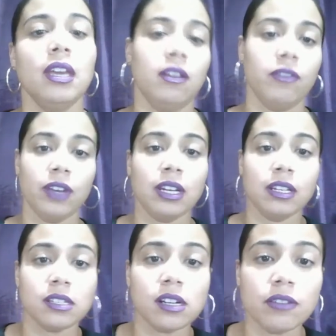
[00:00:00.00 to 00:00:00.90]
if it
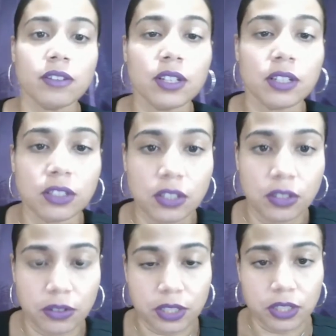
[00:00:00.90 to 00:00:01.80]
is covered under
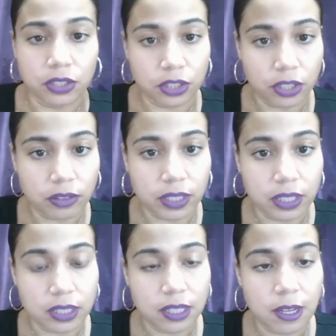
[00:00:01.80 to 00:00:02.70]
your
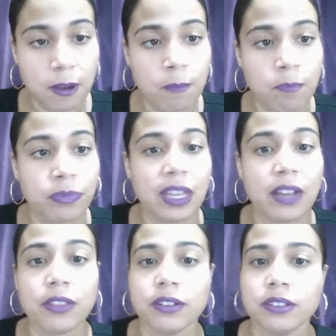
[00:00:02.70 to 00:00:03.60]
insurance.
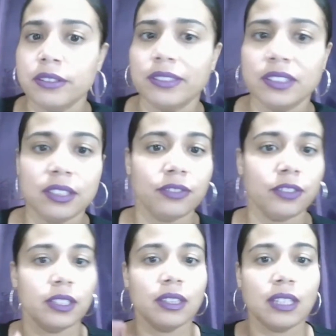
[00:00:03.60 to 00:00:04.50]
Now, there's
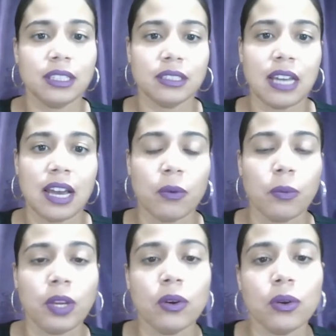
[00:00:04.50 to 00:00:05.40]
different things that
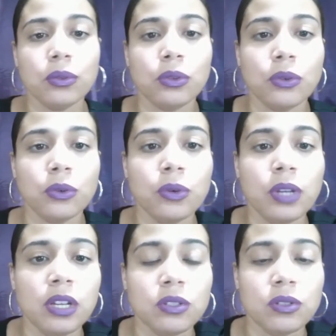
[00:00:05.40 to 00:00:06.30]
we go through
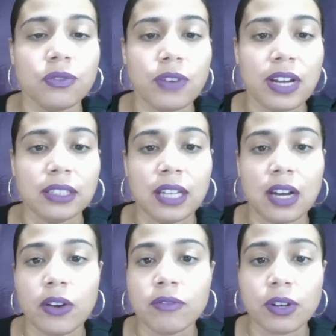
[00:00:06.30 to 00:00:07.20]
to find
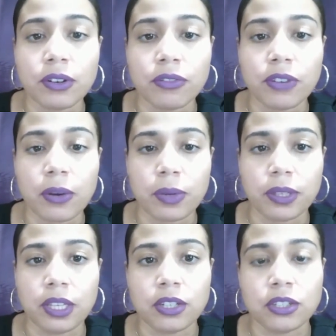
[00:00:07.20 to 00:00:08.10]
out and verify
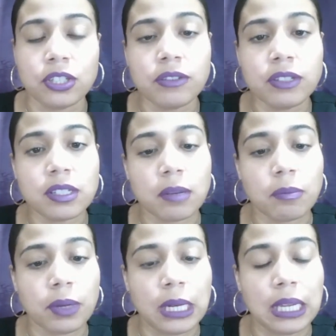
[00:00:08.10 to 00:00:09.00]
what the insurance
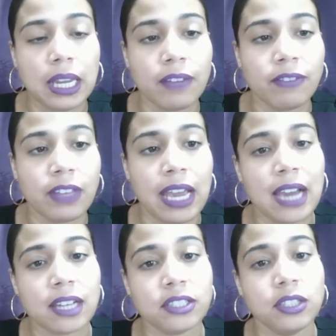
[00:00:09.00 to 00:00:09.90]
company, if they
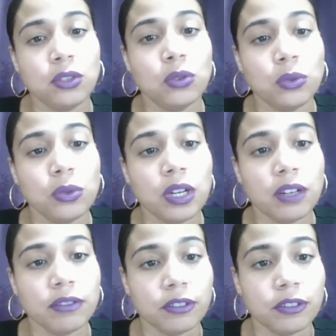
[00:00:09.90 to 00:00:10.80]
actually do
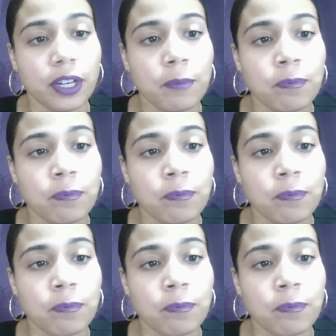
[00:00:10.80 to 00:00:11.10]
cover it.